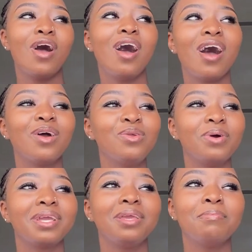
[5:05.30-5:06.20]
how do
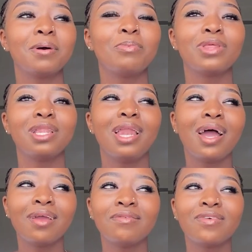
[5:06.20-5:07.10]
I keep up with life?
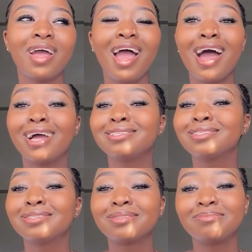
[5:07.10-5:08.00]
I just